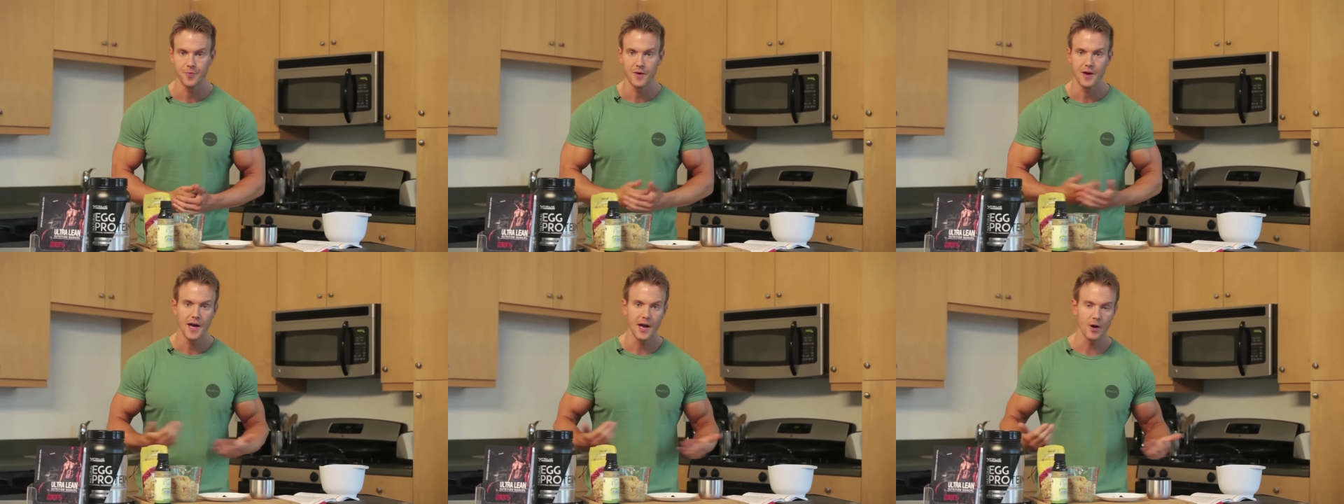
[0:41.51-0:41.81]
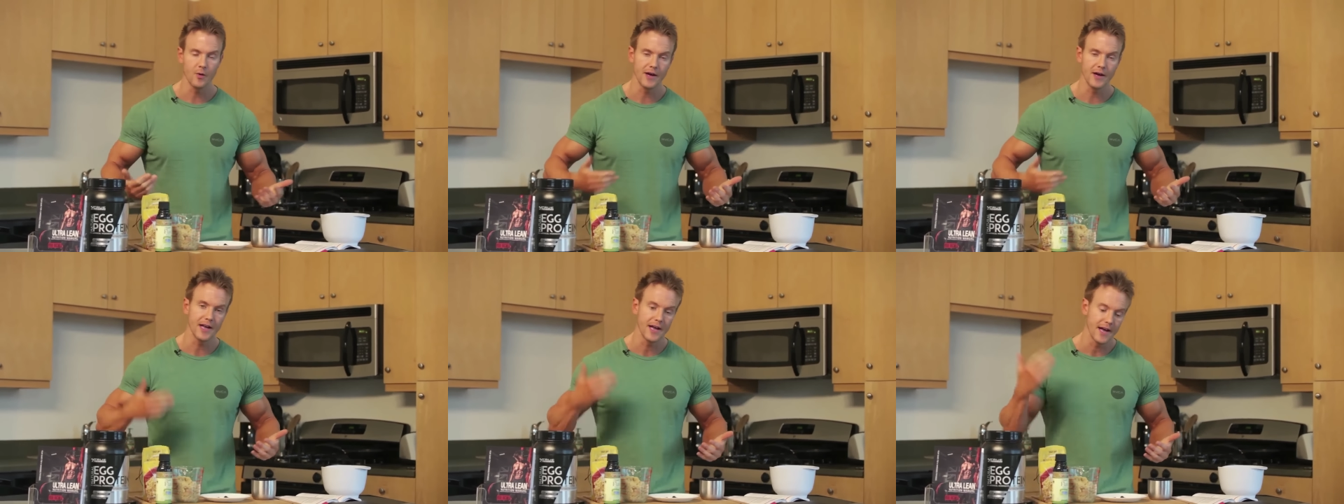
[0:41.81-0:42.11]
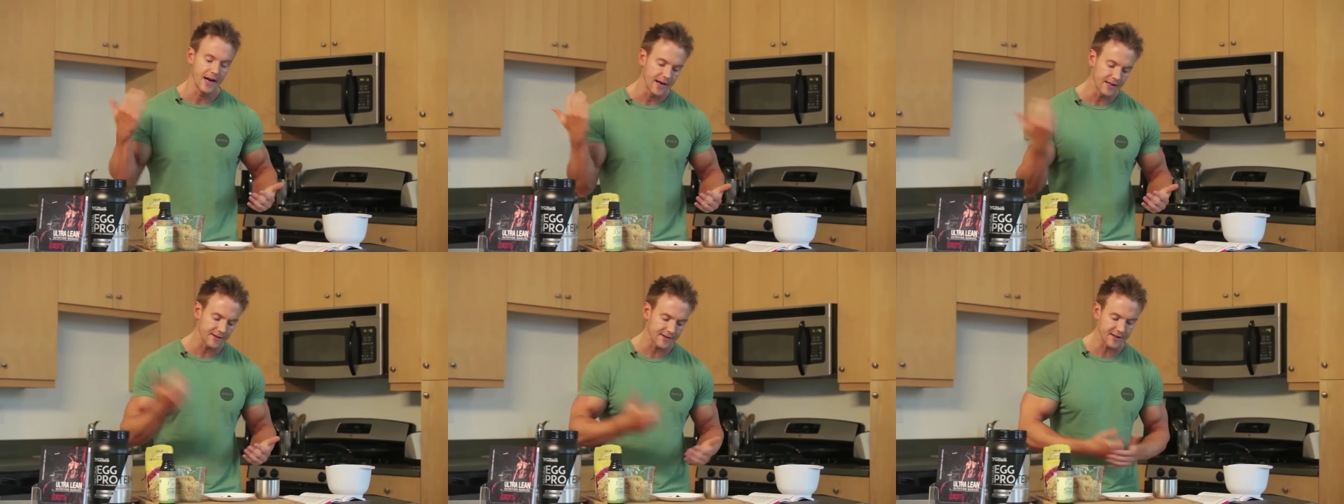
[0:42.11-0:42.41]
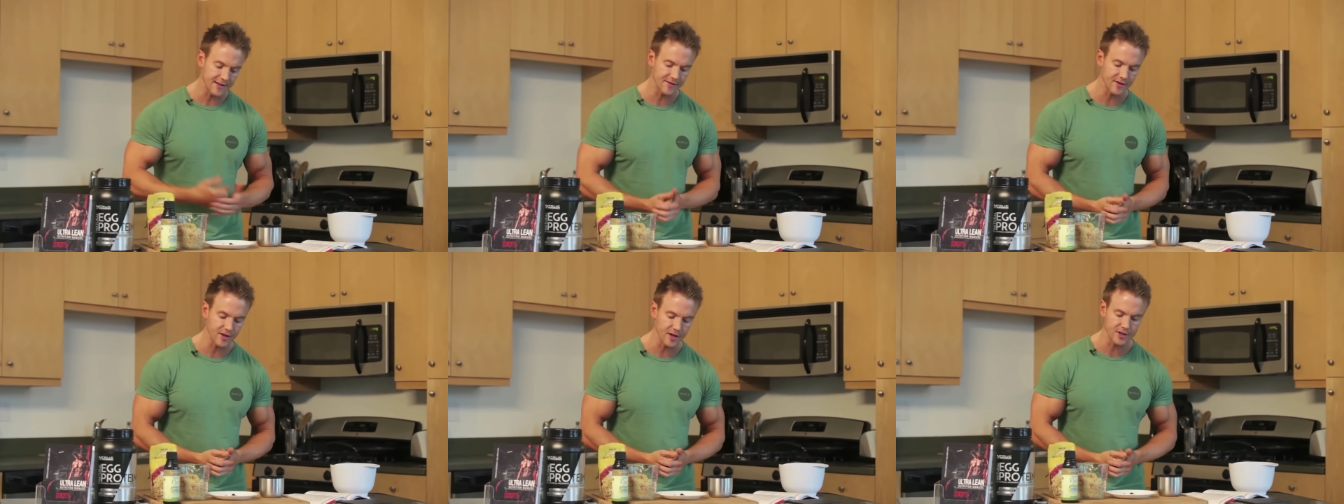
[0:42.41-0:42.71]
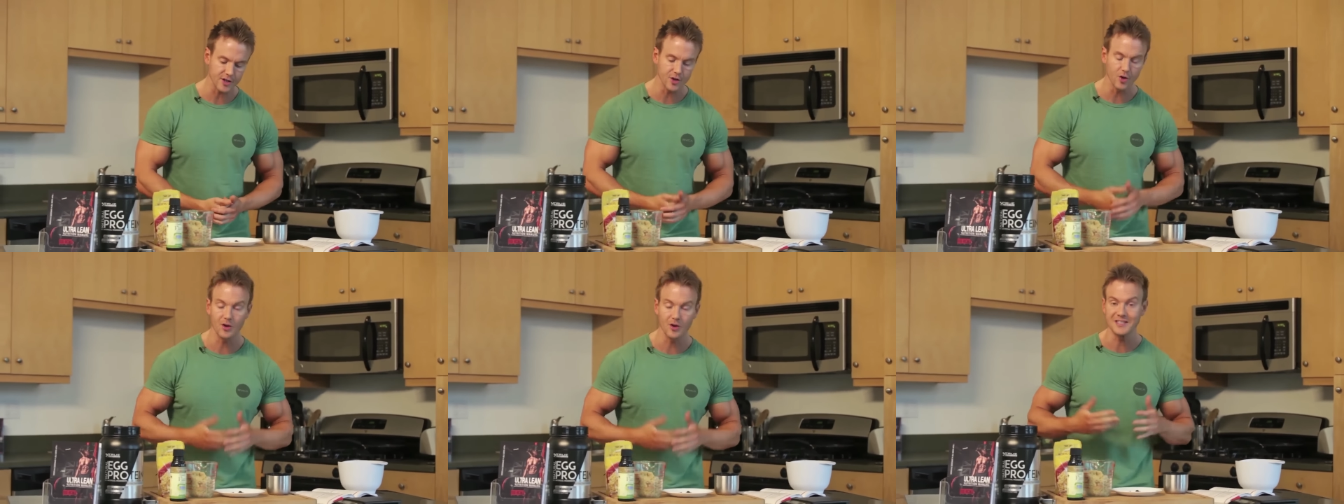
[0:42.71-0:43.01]
Anyway, let's get
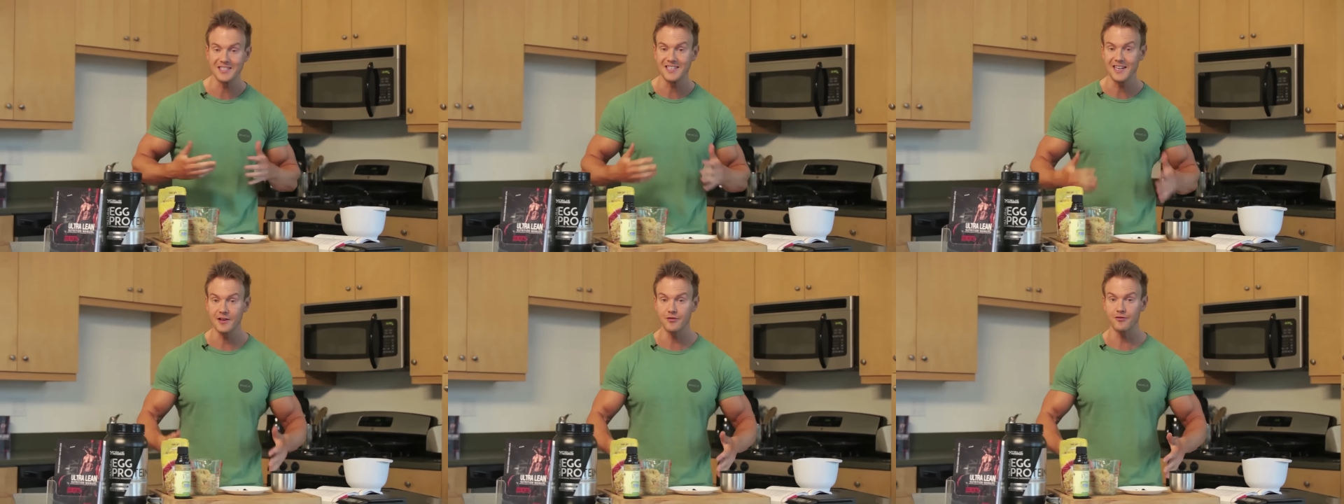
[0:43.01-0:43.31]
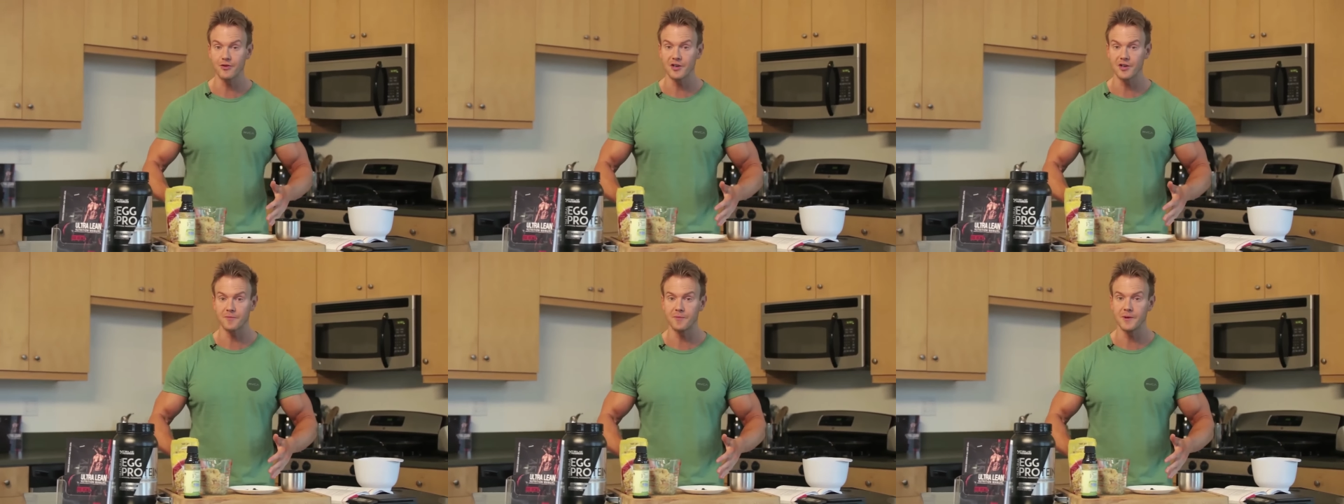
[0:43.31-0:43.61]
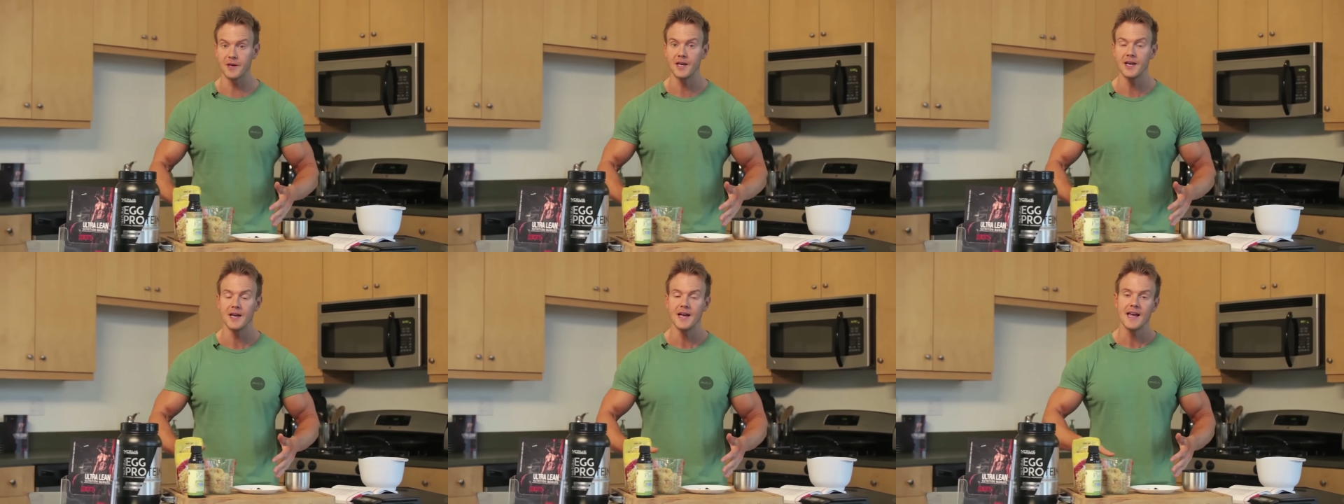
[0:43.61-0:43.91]
started on today's recipe.